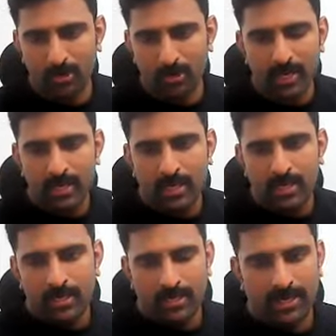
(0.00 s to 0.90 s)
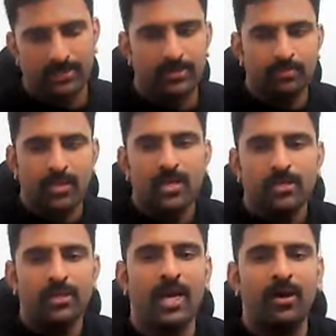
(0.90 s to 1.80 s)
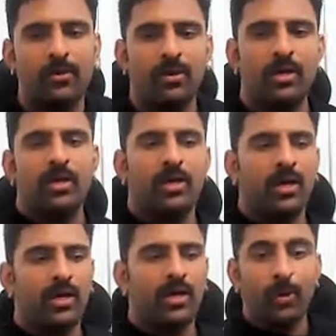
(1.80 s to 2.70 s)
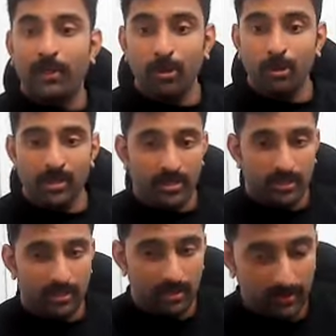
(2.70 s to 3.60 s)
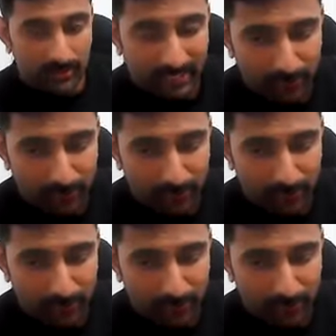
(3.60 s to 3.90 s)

Okay, nice. So now uh, one more uh,